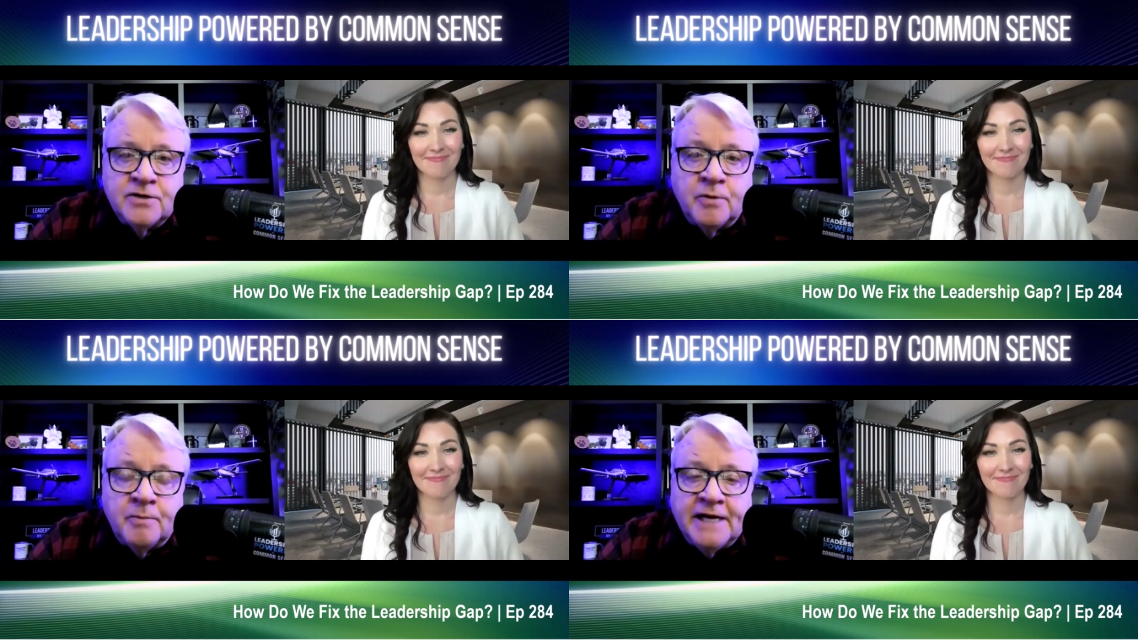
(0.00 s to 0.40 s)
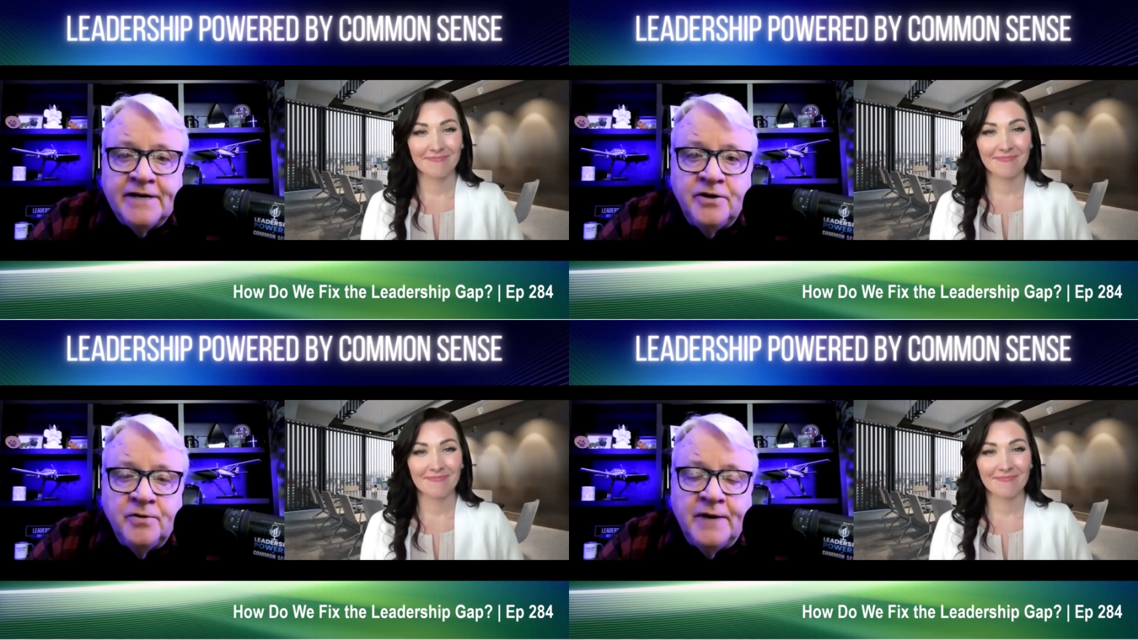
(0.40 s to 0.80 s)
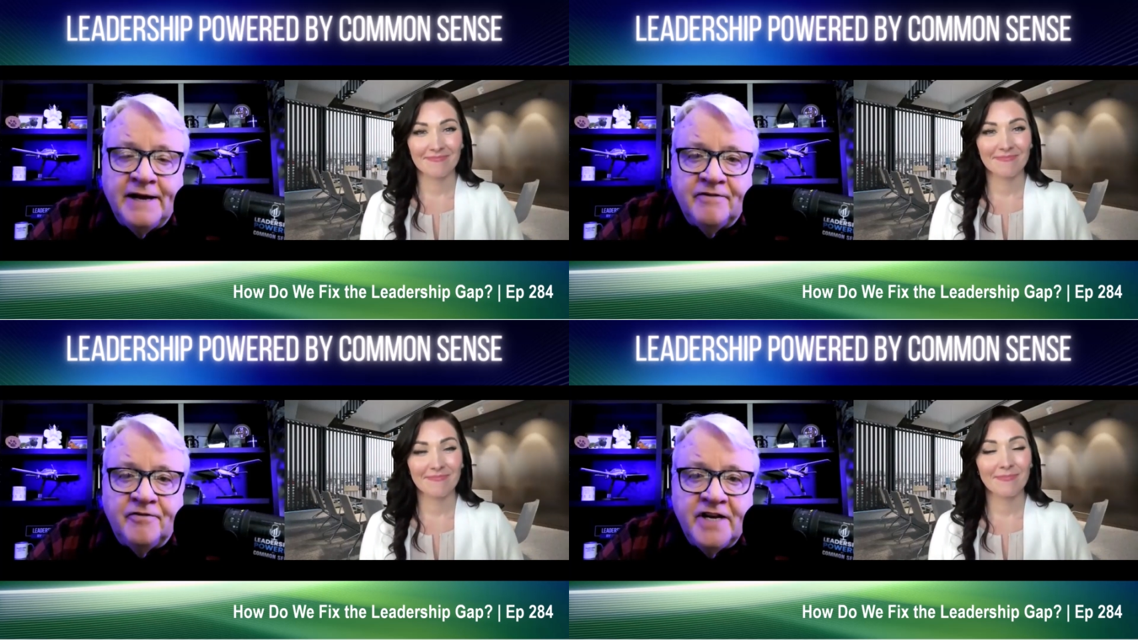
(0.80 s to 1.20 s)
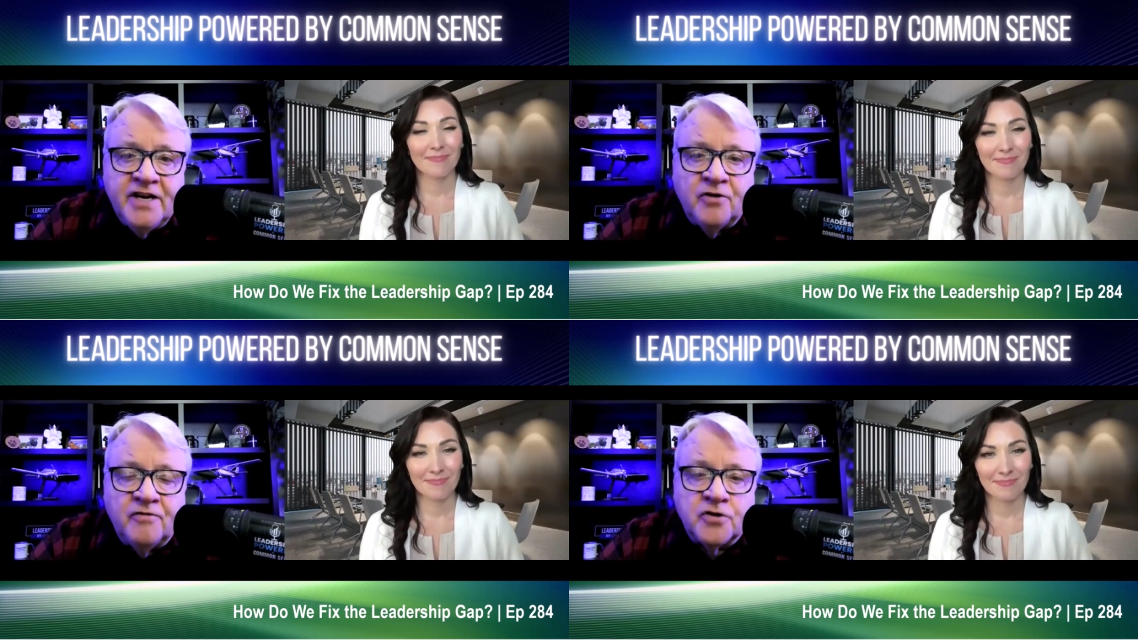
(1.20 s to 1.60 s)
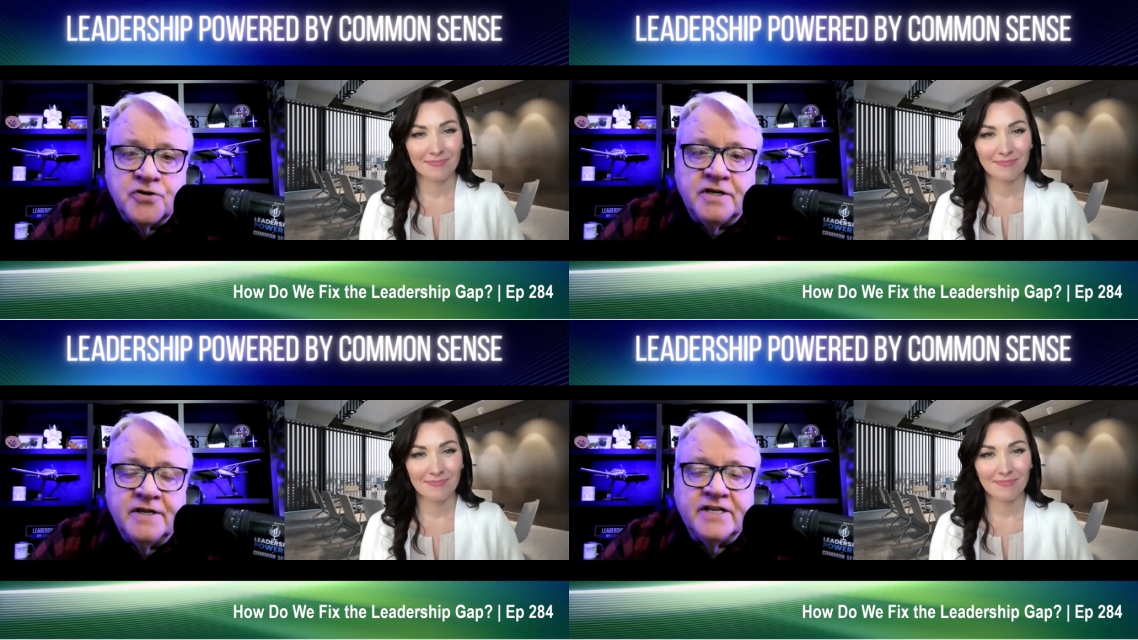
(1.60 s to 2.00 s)
Speaker 1: to remind you, we have a video
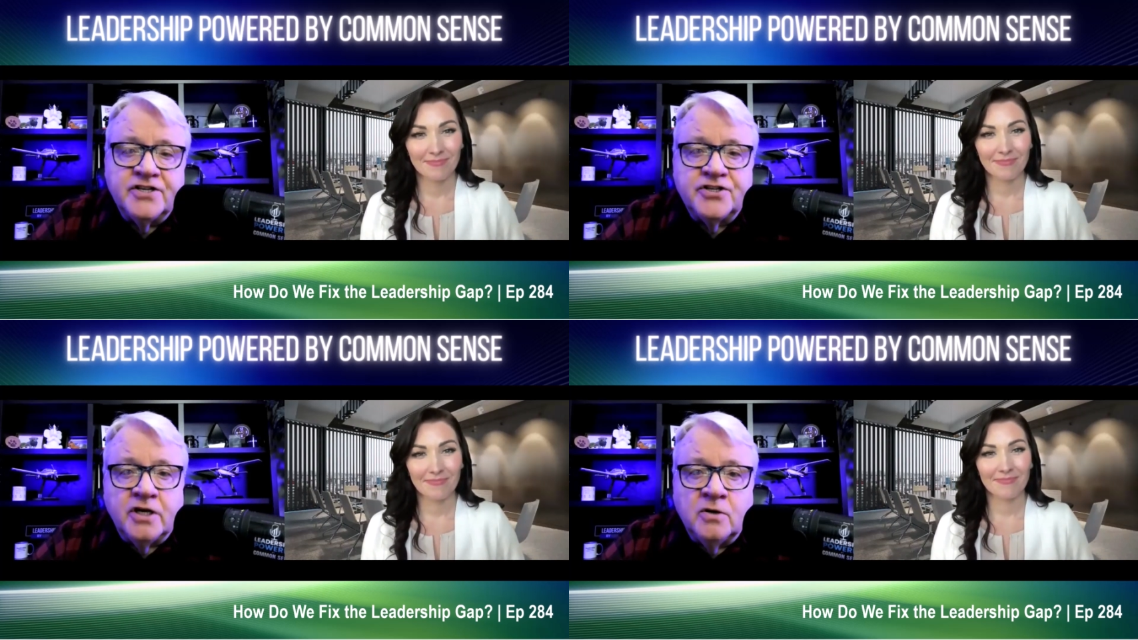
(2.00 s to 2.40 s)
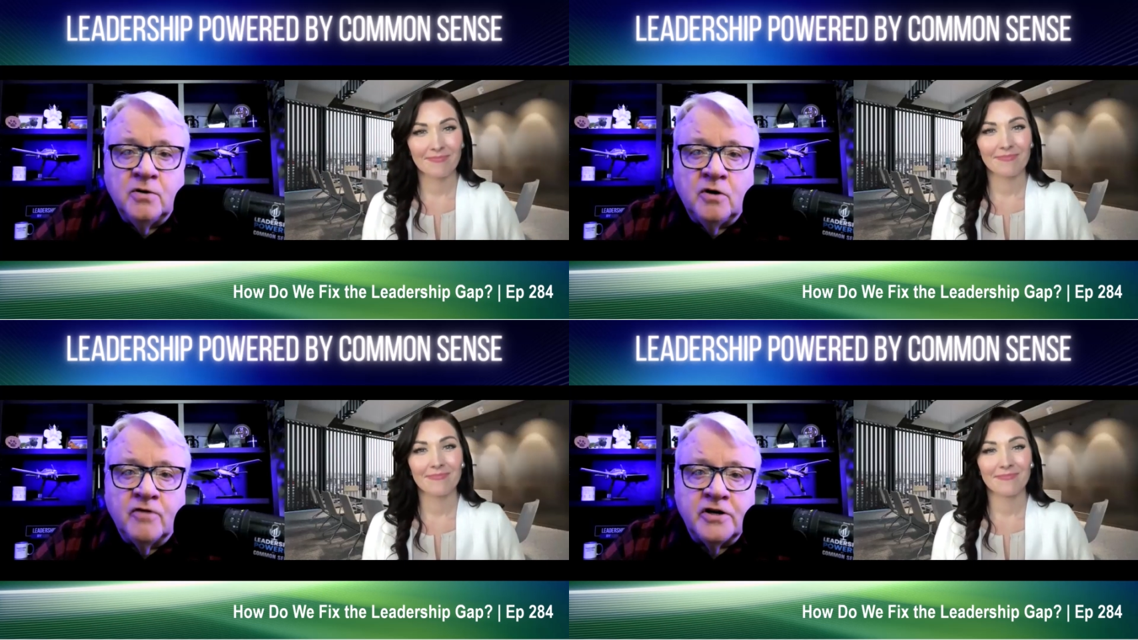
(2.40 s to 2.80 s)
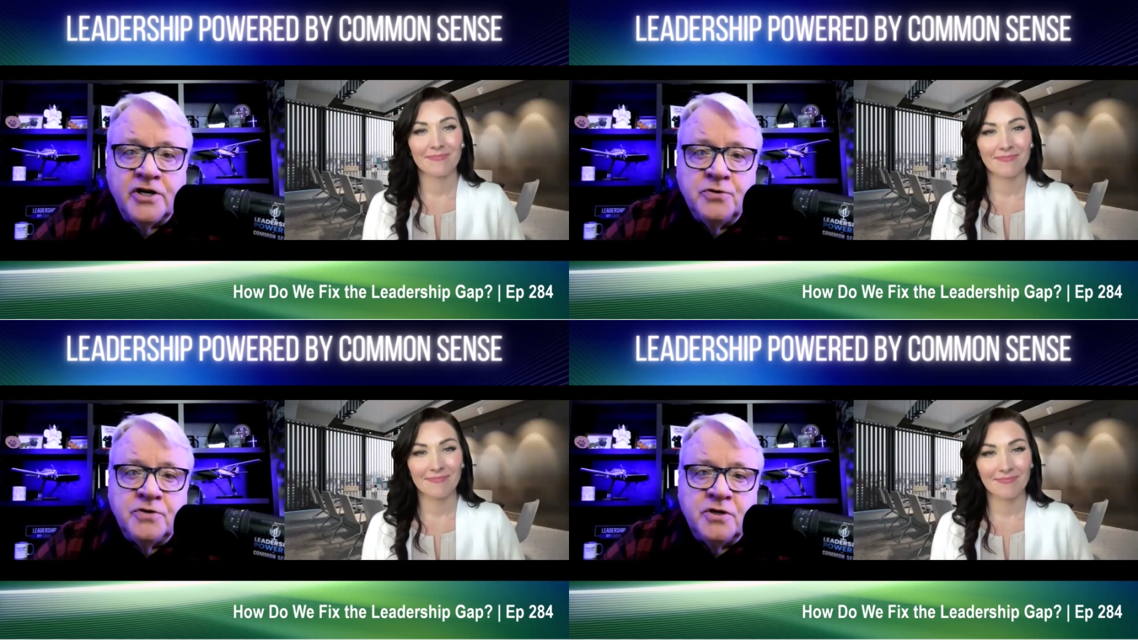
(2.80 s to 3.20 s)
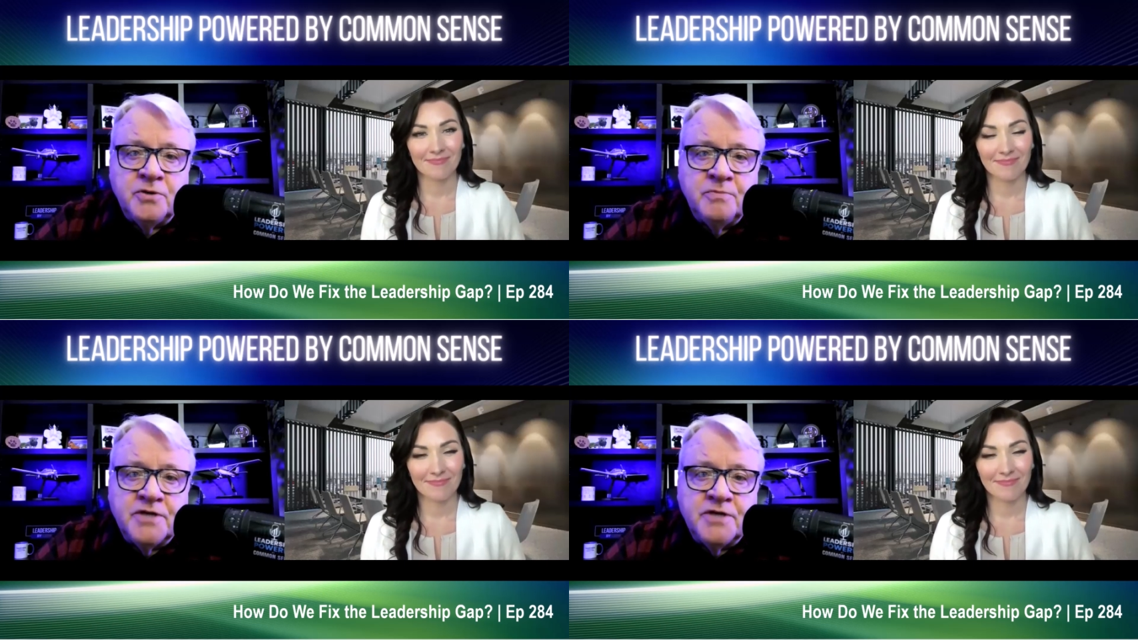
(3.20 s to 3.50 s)
version of this show over on YouTube,